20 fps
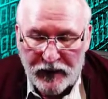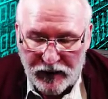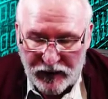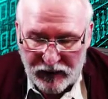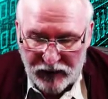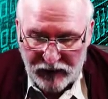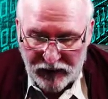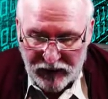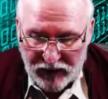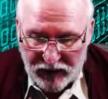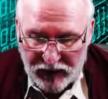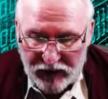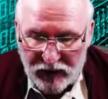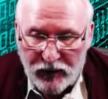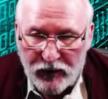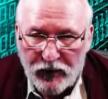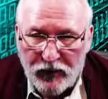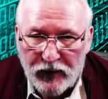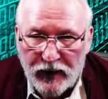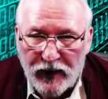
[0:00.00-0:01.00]
again,
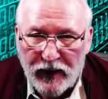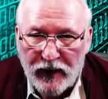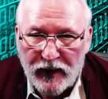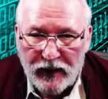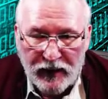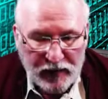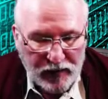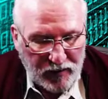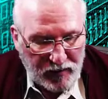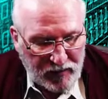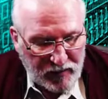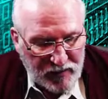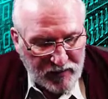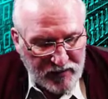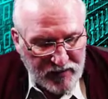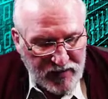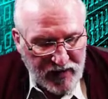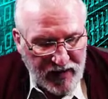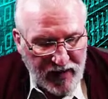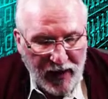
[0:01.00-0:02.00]
you can
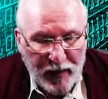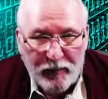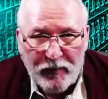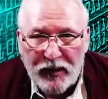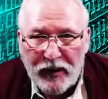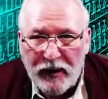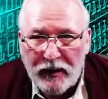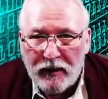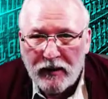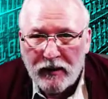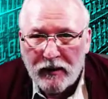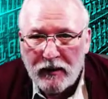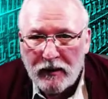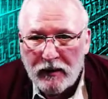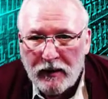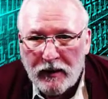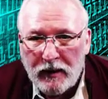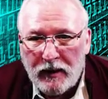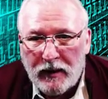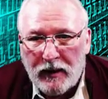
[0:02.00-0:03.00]
tab
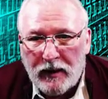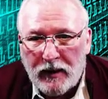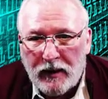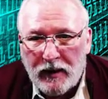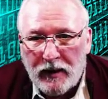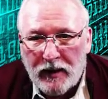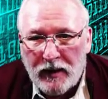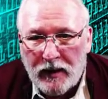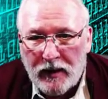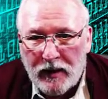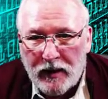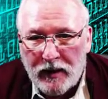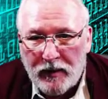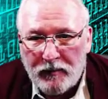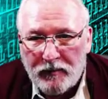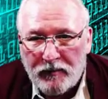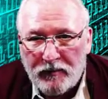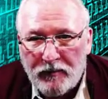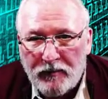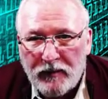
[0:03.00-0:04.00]
here
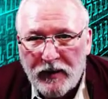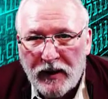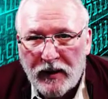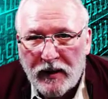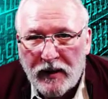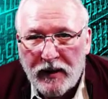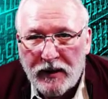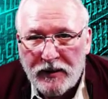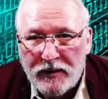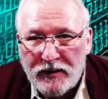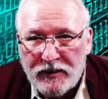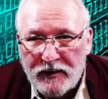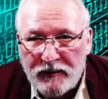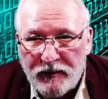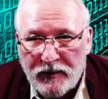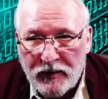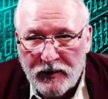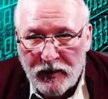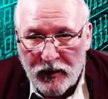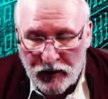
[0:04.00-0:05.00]

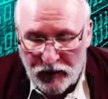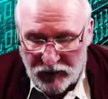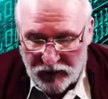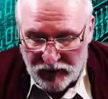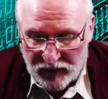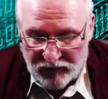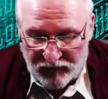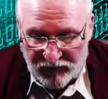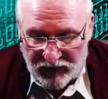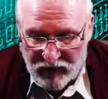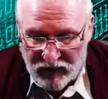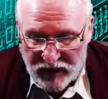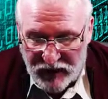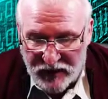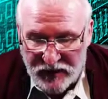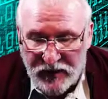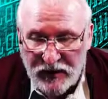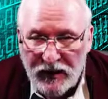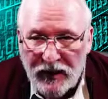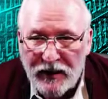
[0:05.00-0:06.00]
to go to the
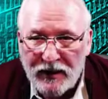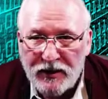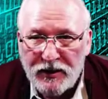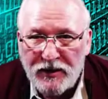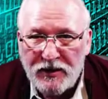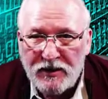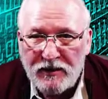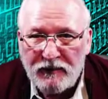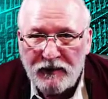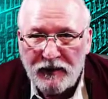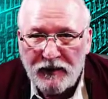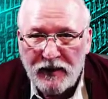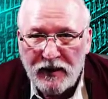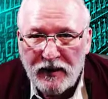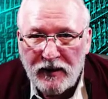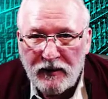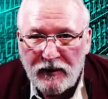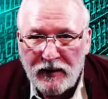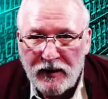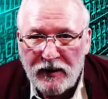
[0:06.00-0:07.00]
various selections if you
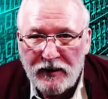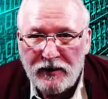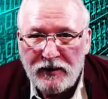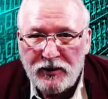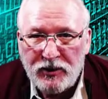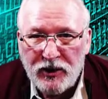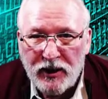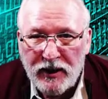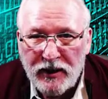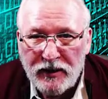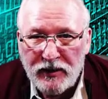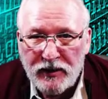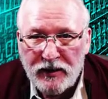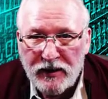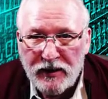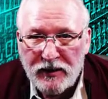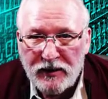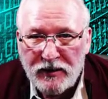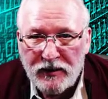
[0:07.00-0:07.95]
think you need to change this.